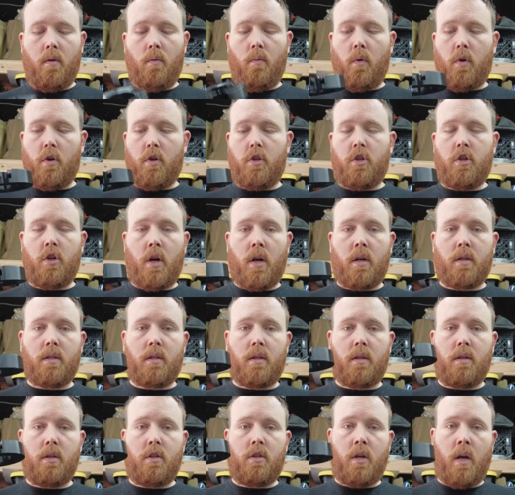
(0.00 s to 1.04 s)
We're
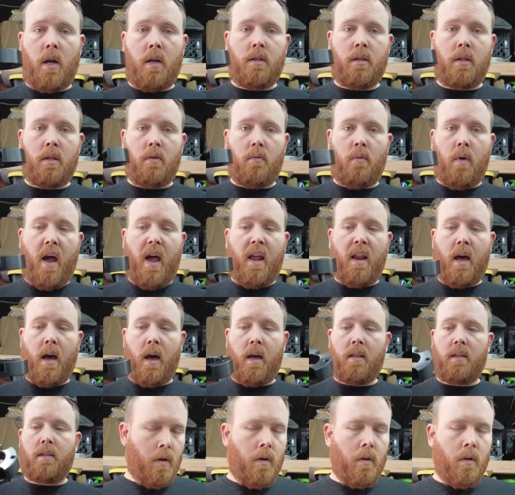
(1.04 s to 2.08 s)
just changing the ride
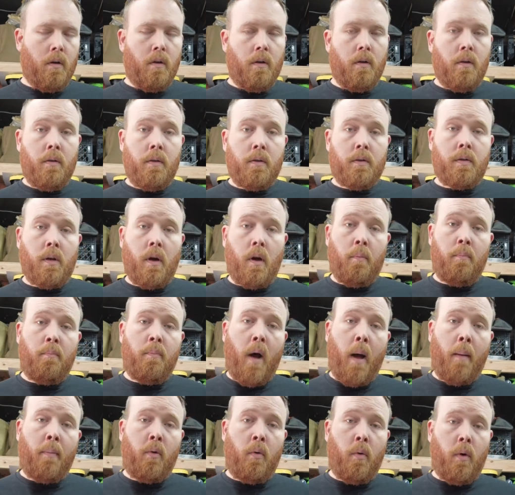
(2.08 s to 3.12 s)
height. So,
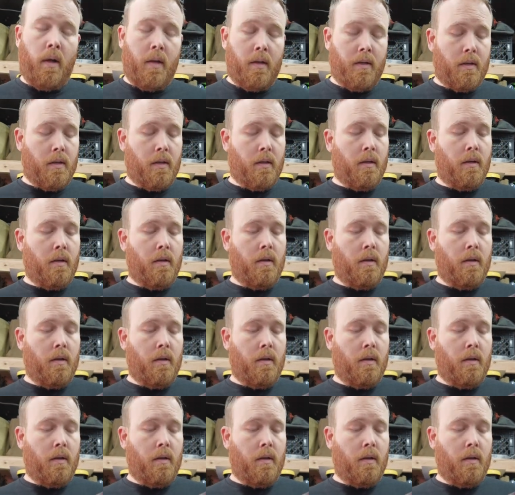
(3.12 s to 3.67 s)
pop quiz.